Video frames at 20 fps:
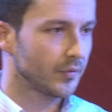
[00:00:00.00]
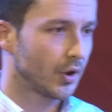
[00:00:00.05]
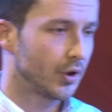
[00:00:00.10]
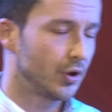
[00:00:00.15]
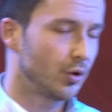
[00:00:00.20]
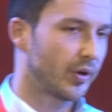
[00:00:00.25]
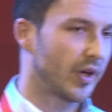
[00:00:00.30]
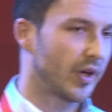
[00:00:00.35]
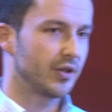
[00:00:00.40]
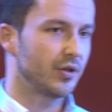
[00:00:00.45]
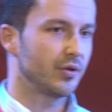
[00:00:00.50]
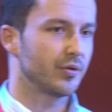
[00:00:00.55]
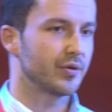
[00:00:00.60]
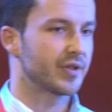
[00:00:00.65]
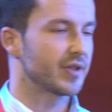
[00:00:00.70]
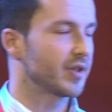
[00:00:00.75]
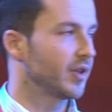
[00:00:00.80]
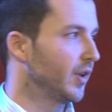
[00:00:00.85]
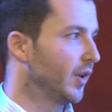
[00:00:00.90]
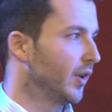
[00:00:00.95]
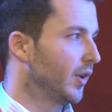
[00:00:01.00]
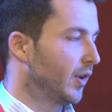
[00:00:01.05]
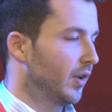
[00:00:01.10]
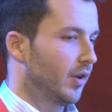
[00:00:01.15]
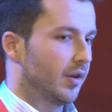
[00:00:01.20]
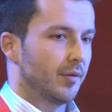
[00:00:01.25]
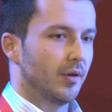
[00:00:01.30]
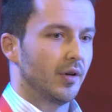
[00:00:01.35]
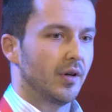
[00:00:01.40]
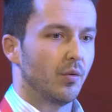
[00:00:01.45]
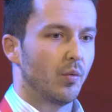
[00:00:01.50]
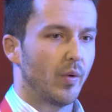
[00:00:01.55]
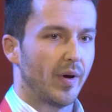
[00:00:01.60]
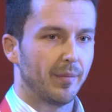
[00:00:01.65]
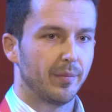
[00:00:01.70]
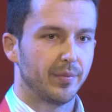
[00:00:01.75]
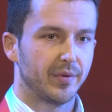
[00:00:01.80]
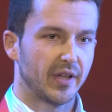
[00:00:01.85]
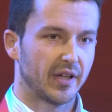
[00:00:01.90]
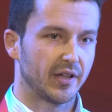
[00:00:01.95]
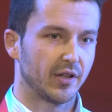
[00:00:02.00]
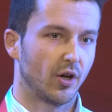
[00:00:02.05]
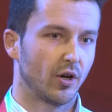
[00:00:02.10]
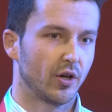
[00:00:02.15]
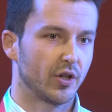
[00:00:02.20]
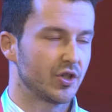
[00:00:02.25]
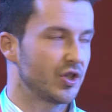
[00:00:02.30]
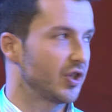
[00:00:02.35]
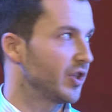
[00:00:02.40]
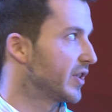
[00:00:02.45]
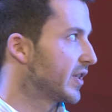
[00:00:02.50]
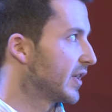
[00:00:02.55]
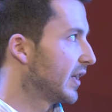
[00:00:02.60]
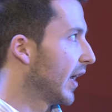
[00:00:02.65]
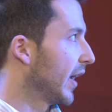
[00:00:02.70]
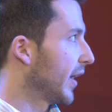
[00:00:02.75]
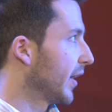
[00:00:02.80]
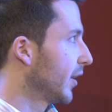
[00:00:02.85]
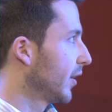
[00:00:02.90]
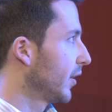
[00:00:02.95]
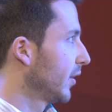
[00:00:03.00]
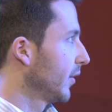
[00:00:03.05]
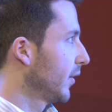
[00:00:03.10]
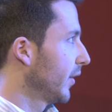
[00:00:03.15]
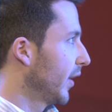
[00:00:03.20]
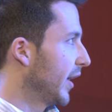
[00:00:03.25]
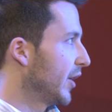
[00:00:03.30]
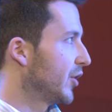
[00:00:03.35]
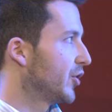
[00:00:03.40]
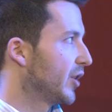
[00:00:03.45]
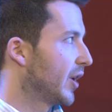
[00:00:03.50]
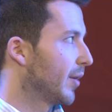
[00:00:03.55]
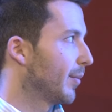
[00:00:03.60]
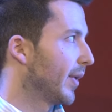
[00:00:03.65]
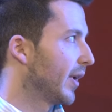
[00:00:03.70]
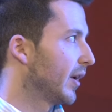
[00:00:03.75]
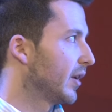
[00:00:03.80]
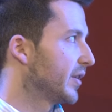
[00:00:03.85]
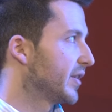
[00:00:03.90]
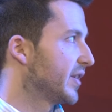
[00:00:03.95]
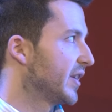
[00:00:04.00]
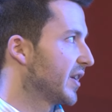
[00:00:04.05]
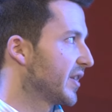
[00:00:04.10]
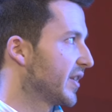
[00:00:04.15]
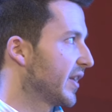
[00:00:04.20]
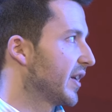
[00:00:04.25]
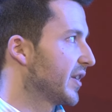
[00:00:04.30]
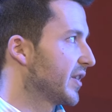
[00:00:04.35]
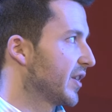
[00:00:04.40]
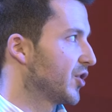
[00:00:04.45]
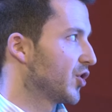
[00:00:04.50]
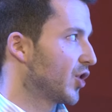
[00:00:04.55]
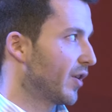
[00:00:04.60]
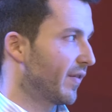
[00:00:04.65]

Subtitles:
You use web technologies like HTML, CSS, and